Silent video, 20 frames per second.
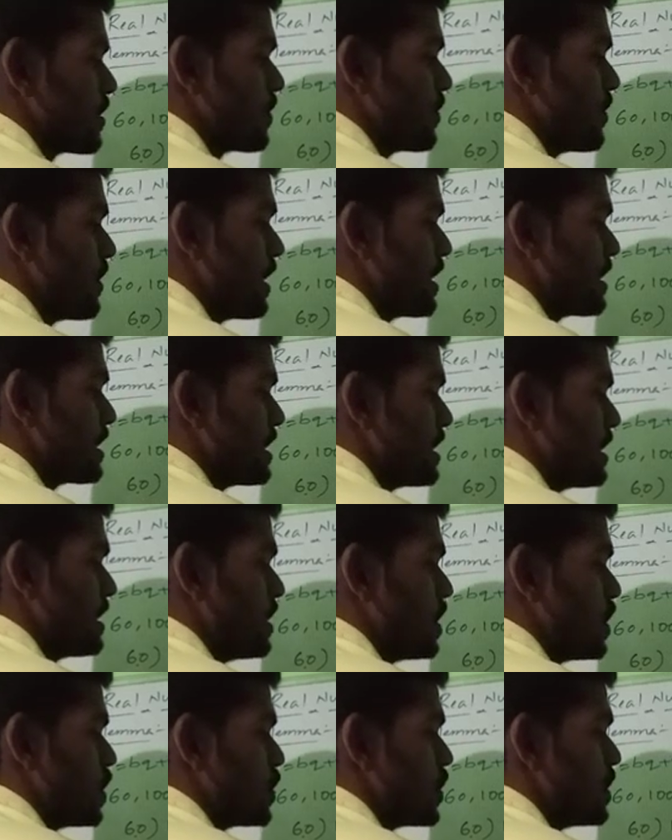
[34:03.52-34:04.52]
40.
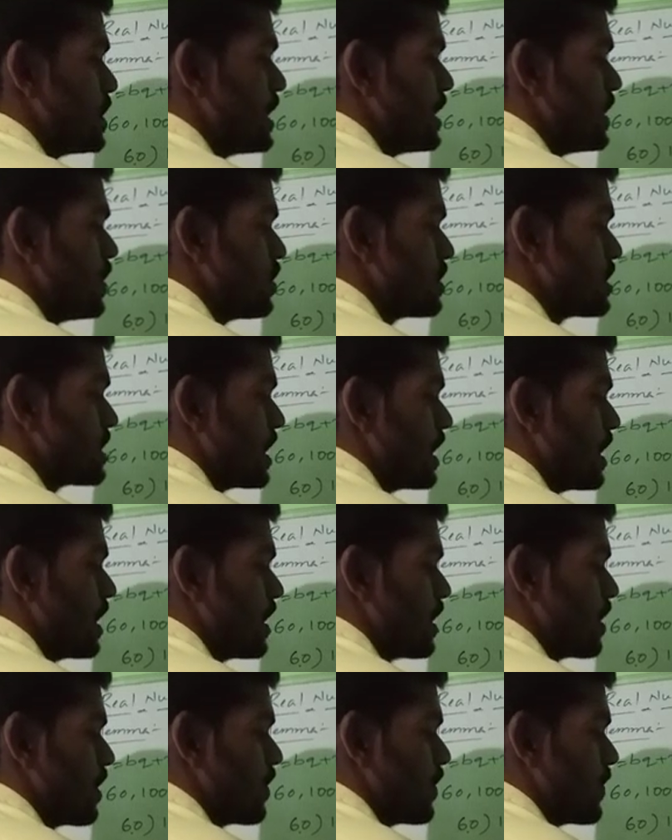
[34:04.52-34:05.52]
22 is
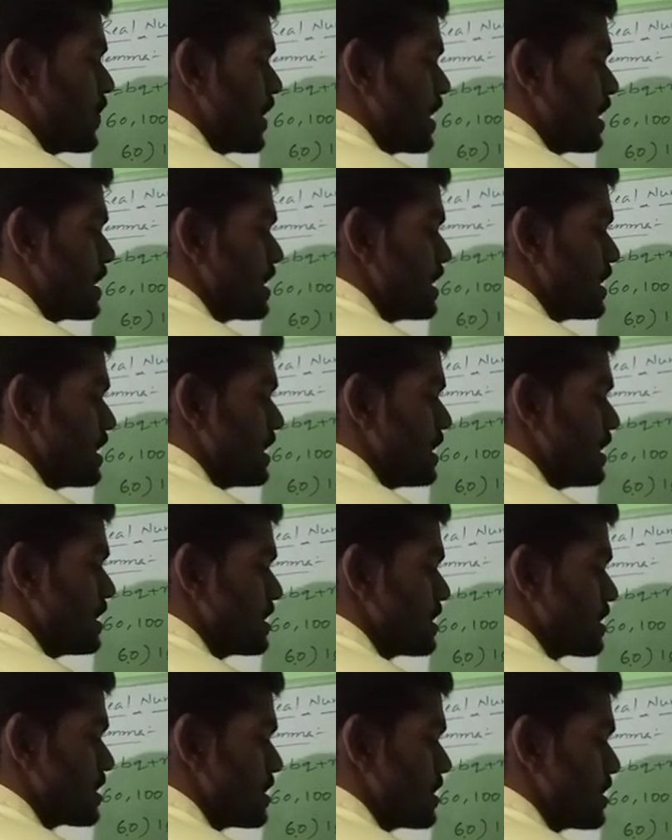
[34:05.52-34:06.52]
40
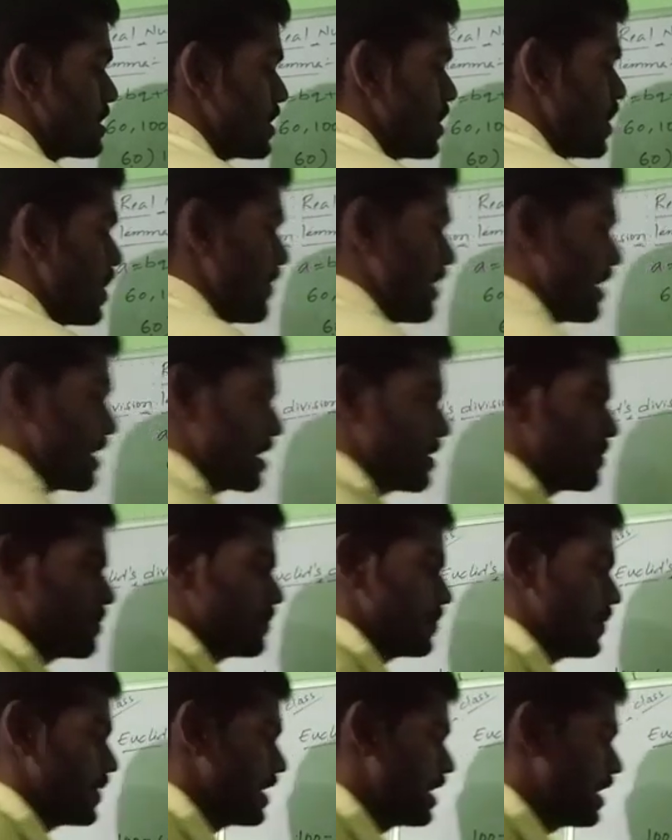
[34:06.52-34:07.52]
is 0 will come.
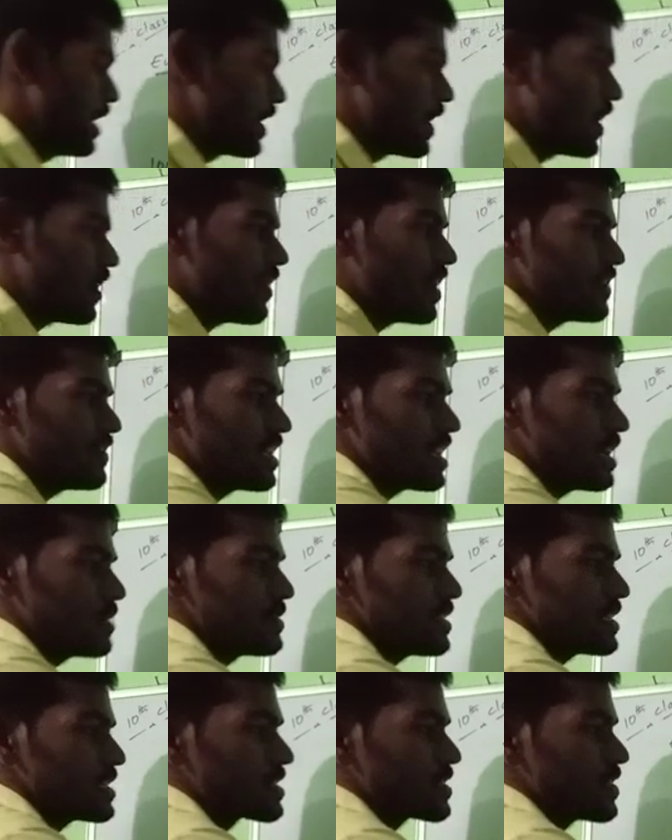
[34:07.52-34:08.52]
Now what will come
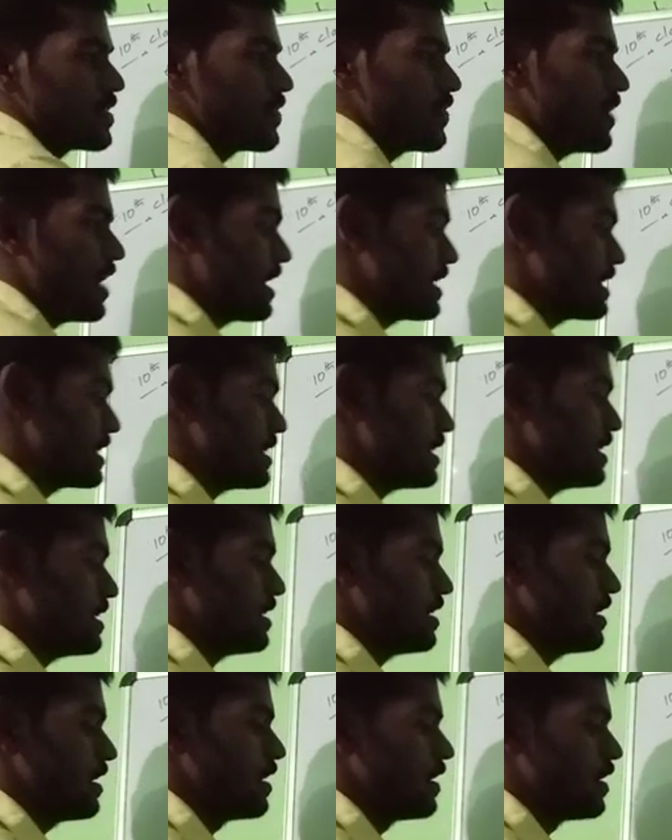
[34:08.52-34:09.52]
next? 40.
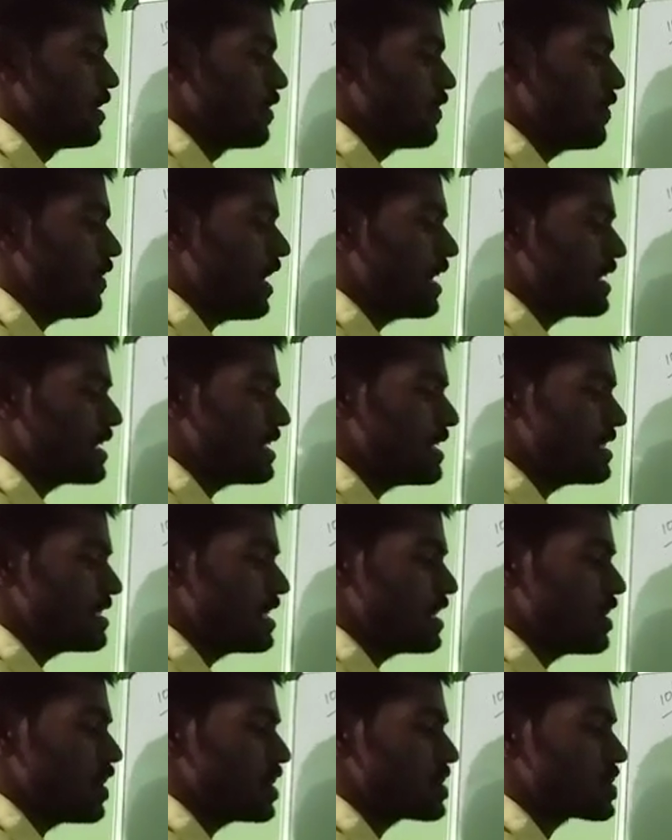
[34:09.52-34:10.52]
40 is
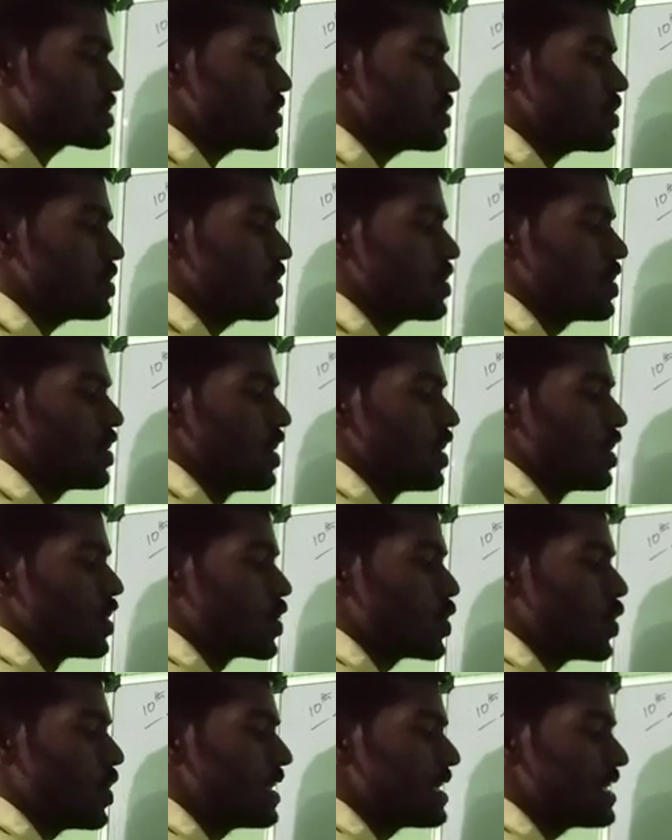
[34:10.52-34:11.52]
equals to
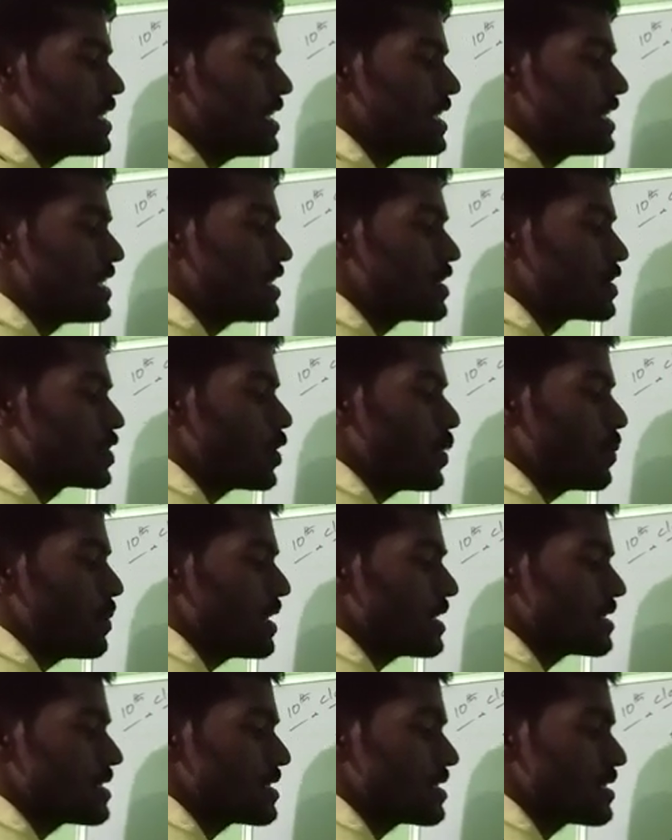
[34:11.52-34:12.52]
20 into 2
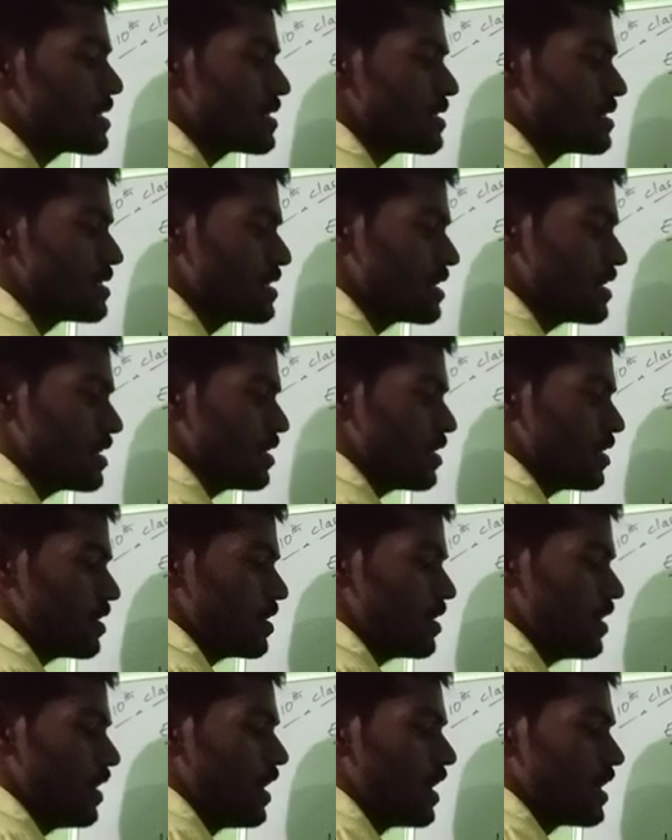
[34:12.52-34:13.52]
plus 0.
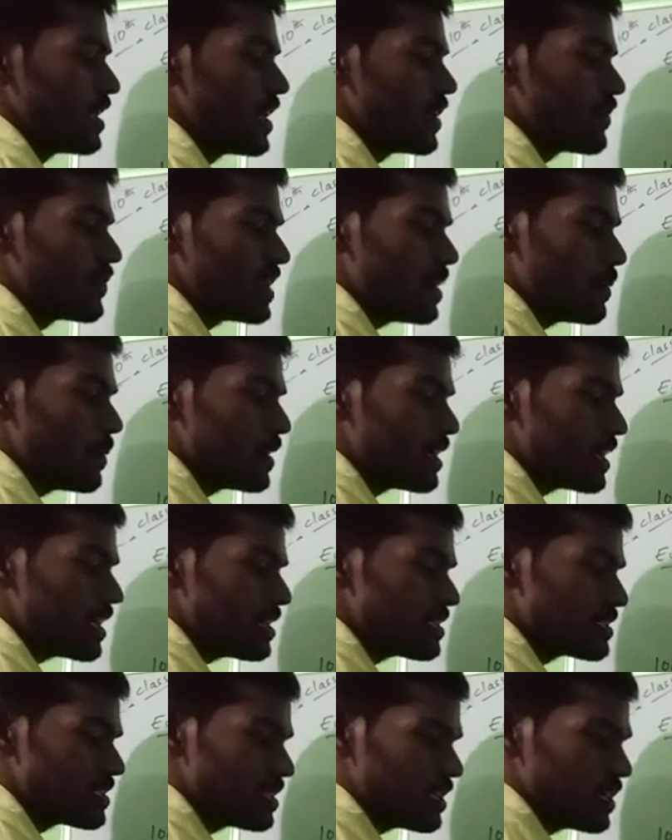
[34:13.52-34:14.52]
If remainder
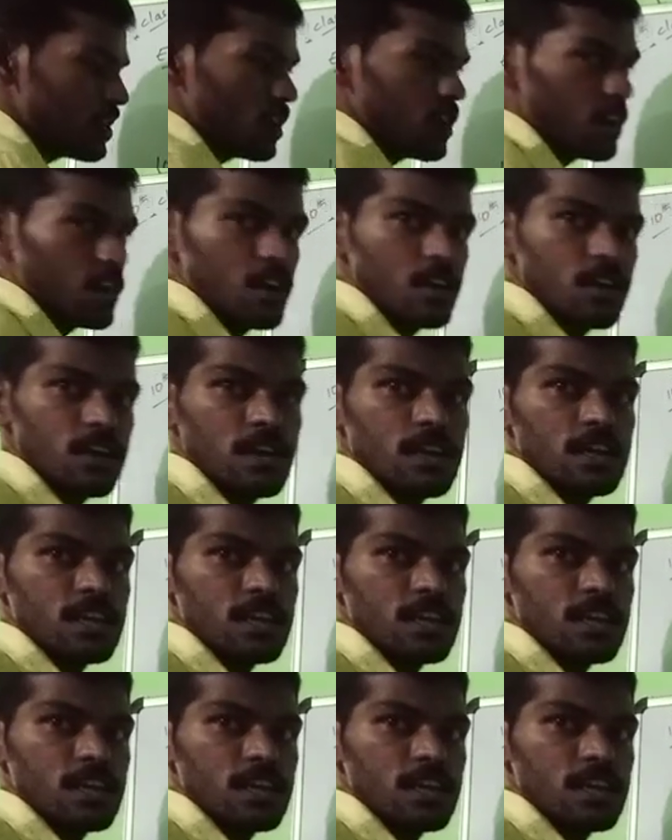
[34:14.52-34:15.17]
is 0.